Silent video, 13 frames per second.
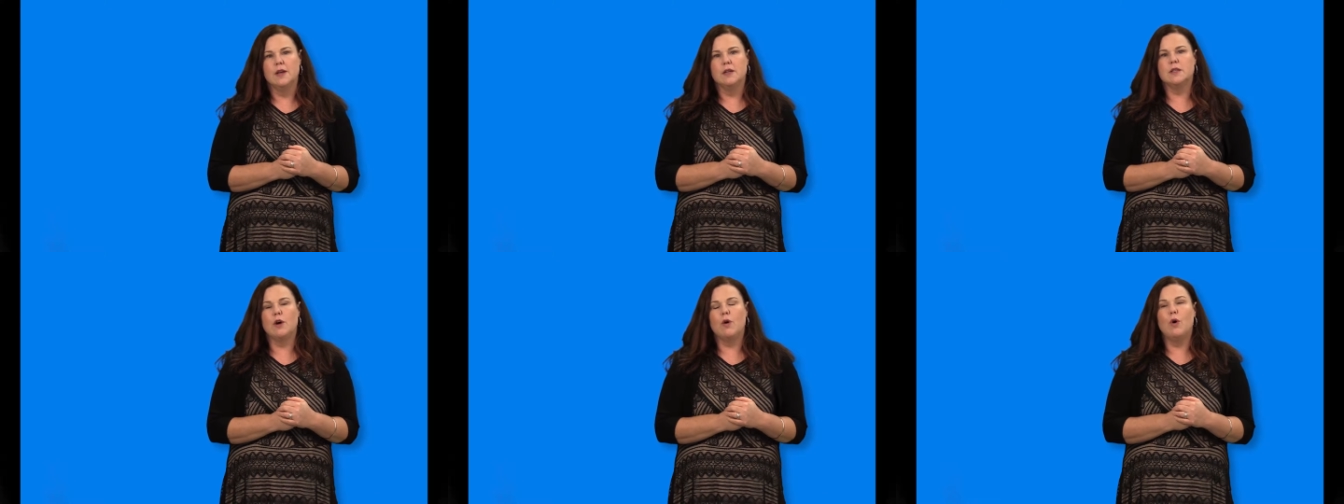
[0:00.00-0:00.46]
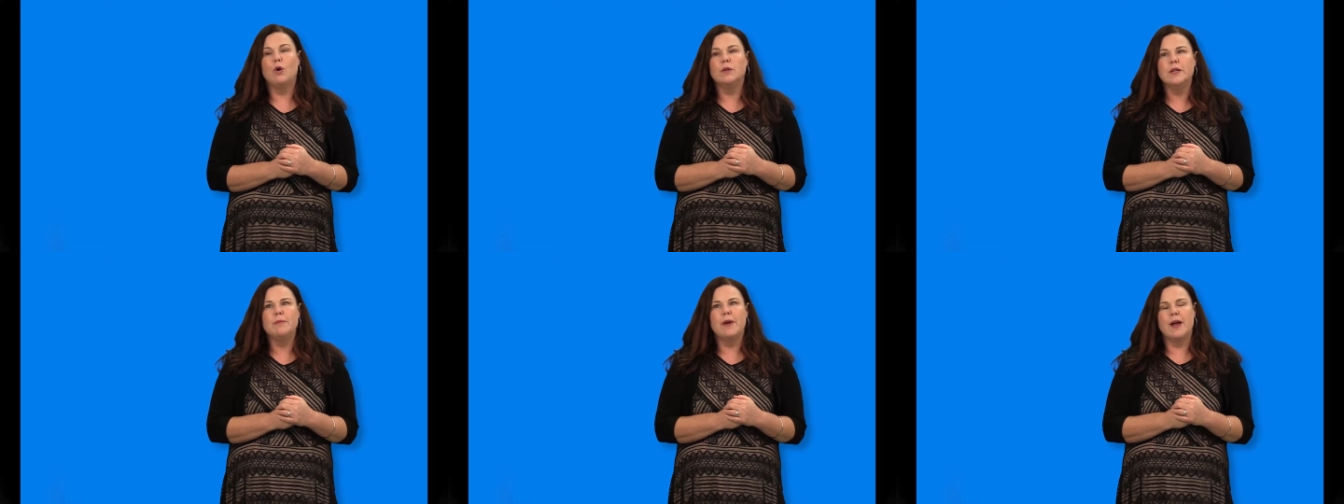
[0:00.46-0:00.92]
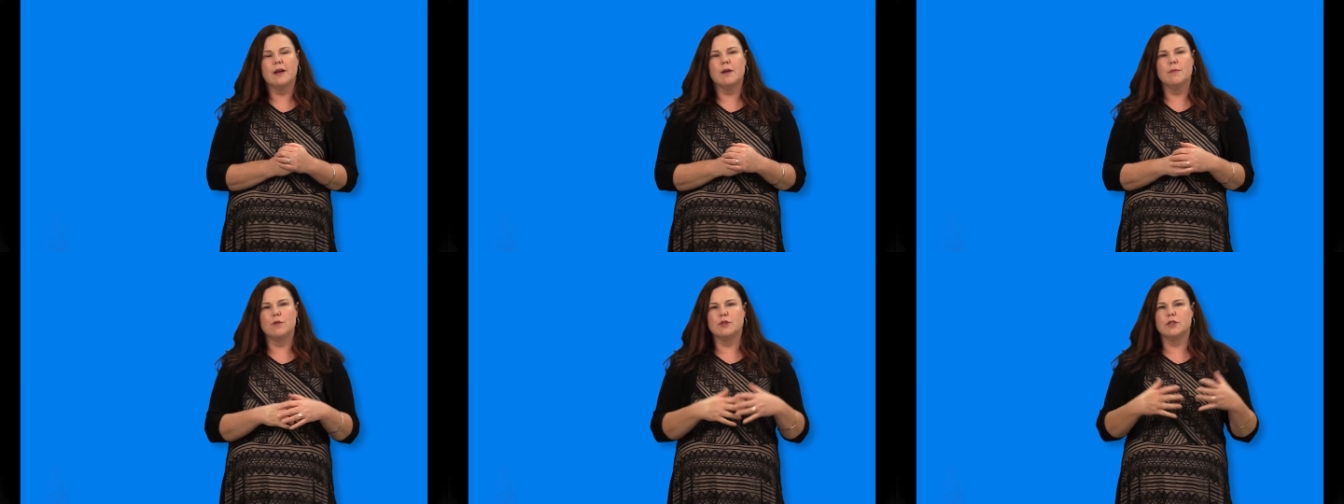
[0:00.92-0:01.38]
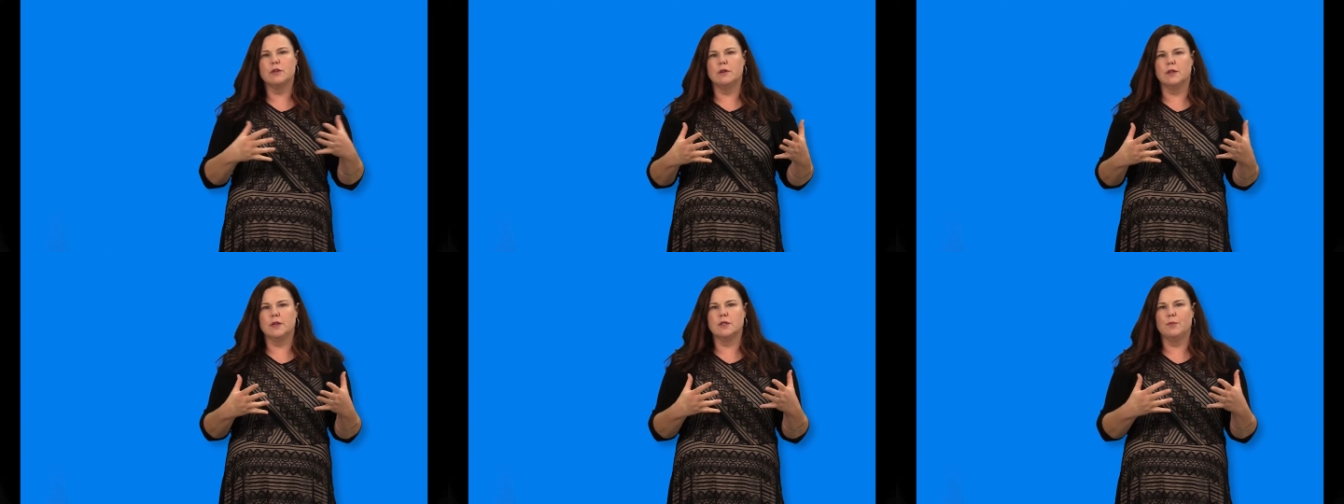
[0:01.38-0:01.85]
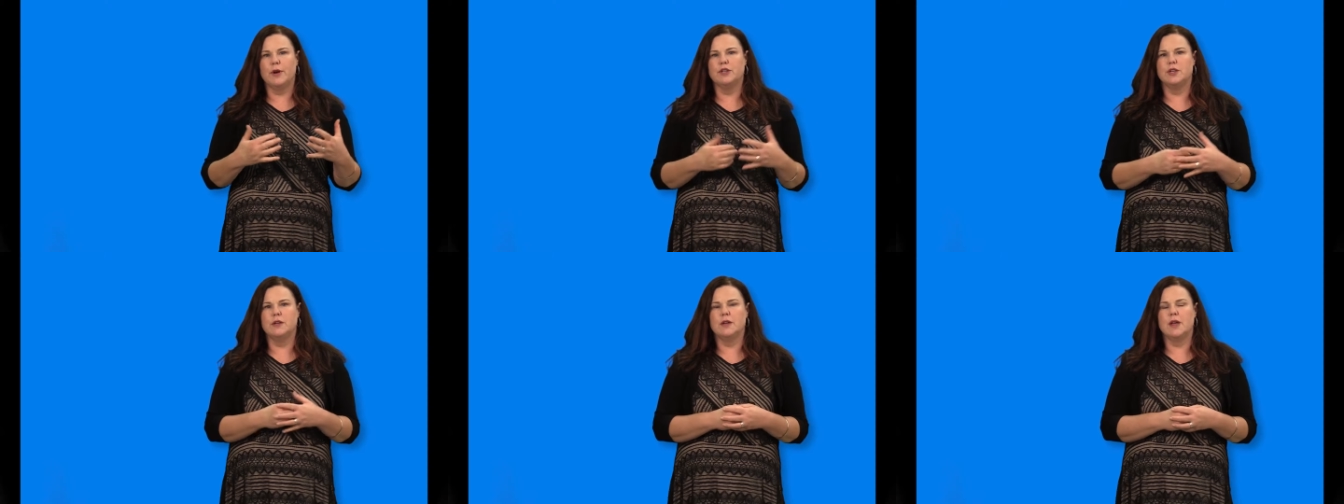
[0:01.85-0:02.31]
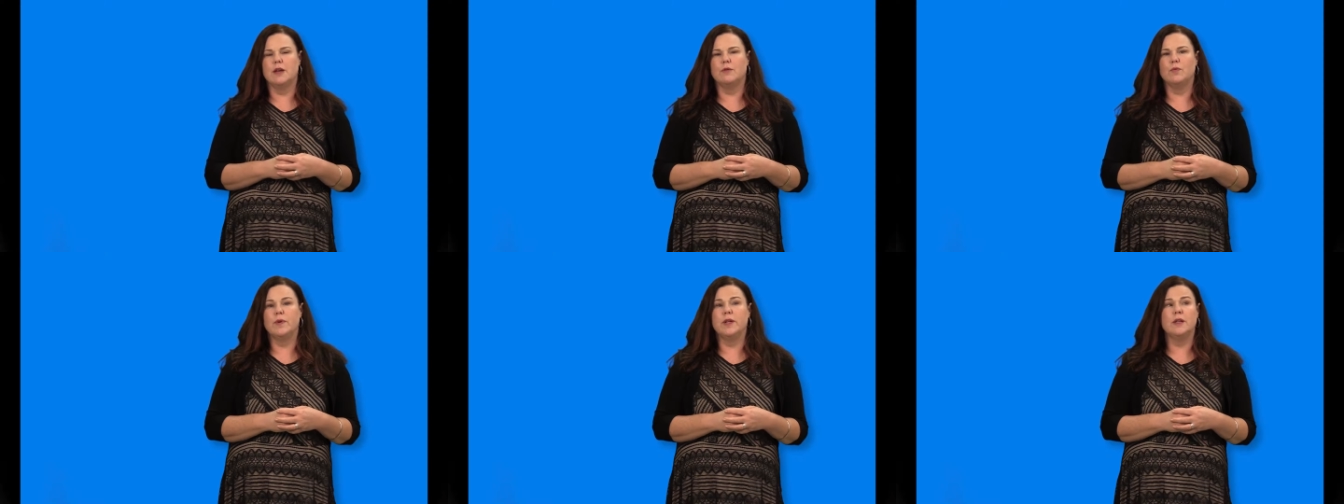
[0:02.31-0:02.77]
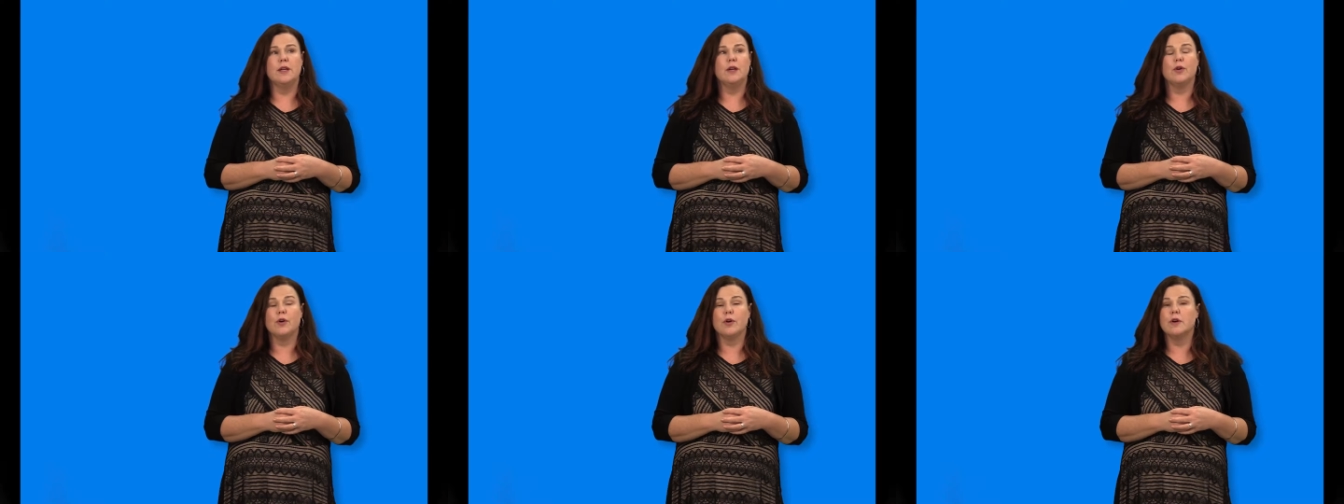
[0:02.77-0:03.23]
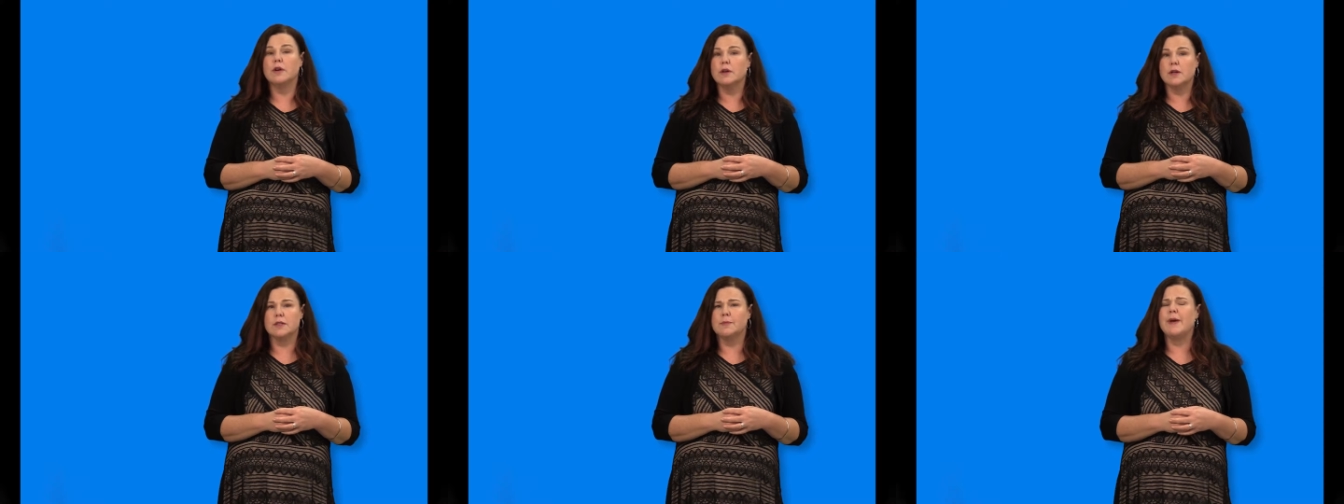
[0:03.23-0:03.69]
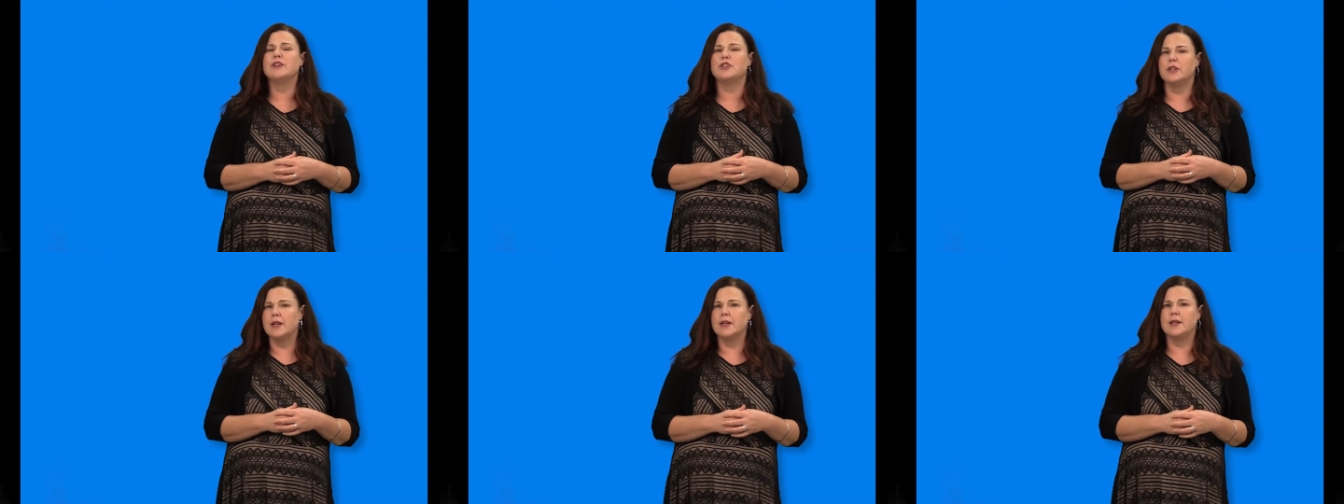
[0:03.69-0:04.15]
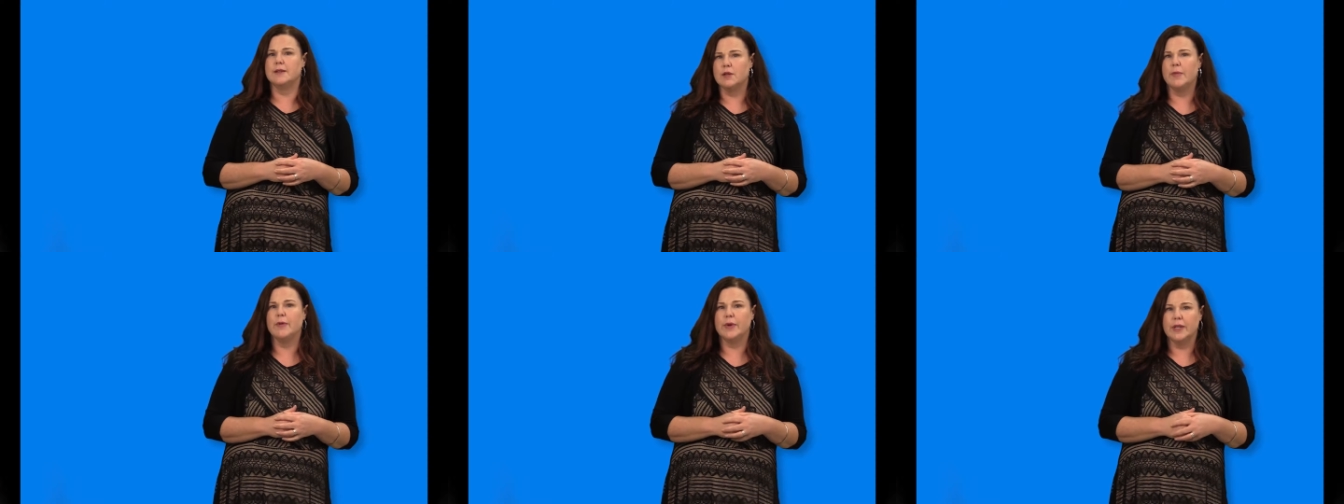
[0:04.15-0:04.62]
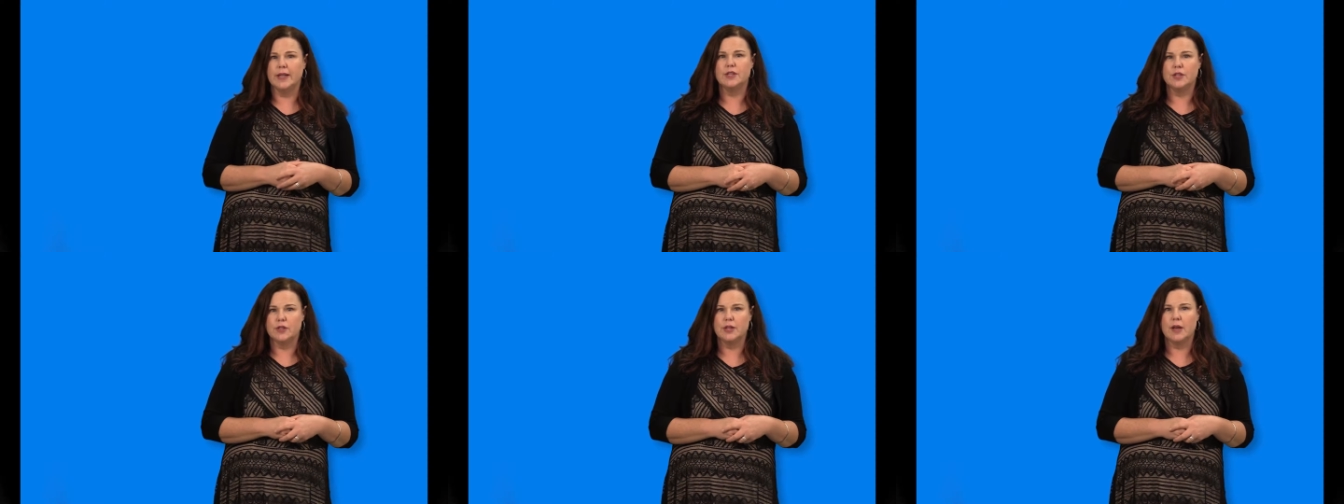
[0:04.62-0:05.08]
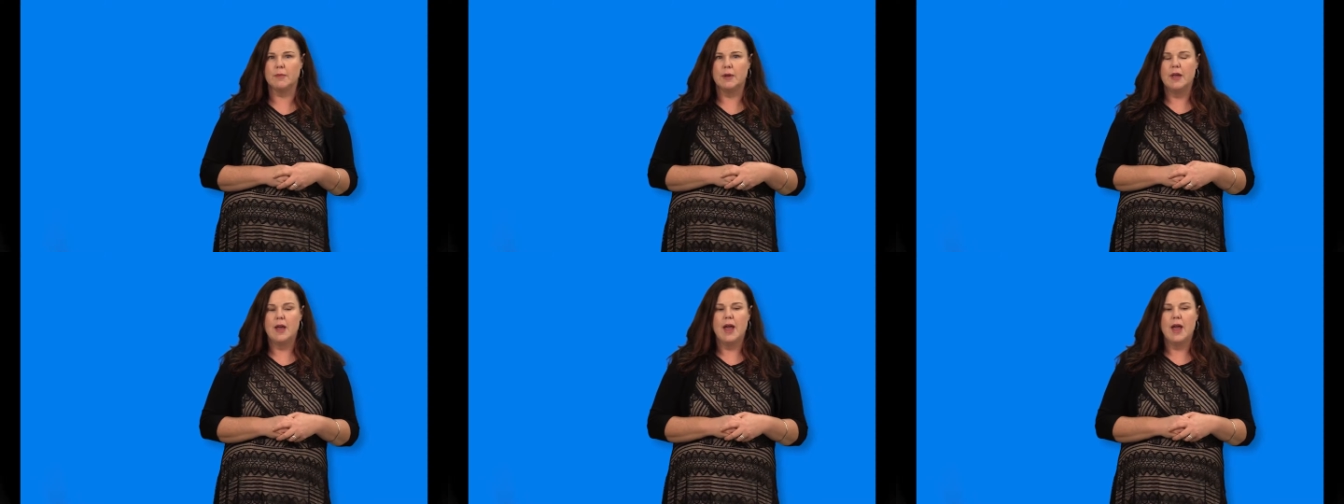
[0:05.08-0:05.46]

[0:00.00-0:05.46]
So holding back emotional expression can really hurt, especially an intimate relationship,